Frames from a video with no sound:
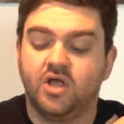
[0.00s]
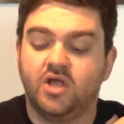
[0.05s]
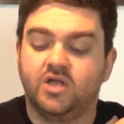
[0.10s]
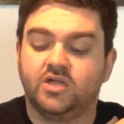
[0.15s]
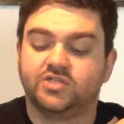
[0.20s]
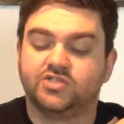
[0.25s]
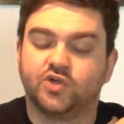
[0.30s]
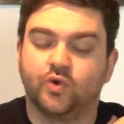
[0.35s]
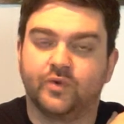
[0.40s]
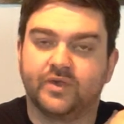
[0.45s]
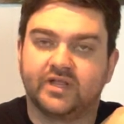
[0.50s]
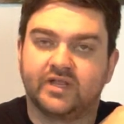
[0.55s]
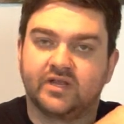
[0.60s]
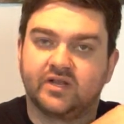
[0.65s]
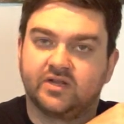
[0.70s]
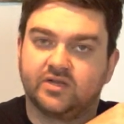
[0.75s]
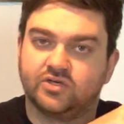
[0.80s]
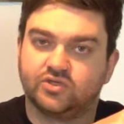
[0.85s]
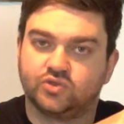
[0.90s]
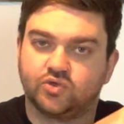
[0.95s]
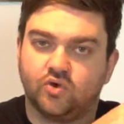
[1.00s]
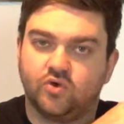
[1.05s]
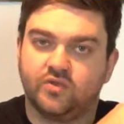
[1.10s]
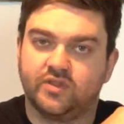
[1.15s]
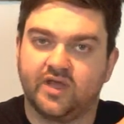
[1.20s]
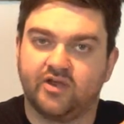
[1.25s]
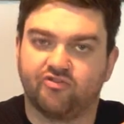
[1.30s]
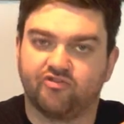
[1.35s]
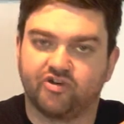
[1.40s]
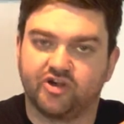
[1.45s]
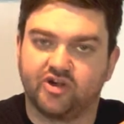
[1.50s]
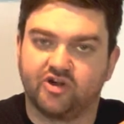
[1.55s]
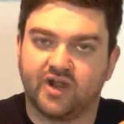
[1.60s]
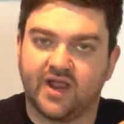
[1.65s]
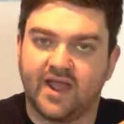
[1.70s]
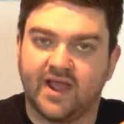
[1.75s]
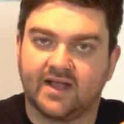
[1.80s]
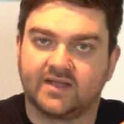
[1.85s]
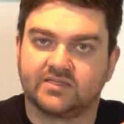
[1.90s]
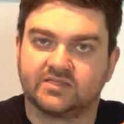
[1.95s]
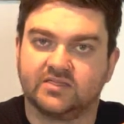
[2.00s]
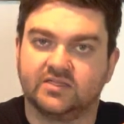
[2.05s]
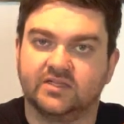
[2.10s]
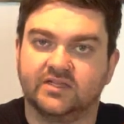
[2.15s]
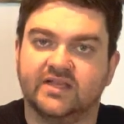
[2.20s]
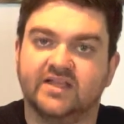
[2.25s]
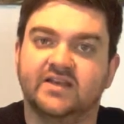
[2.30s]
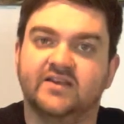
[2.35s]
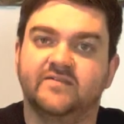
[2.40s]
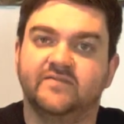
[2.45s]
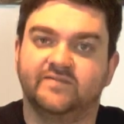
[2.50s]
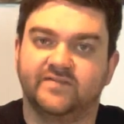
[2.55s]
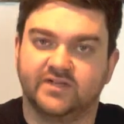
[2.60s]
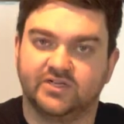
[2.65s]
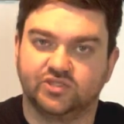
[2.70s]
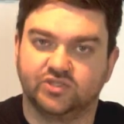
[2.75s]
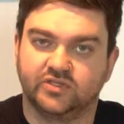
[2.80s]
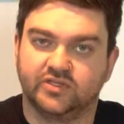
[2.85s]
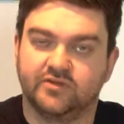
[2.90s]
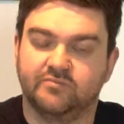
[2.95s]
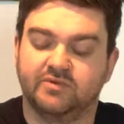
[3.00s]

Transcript: so we can control that rear axle individually.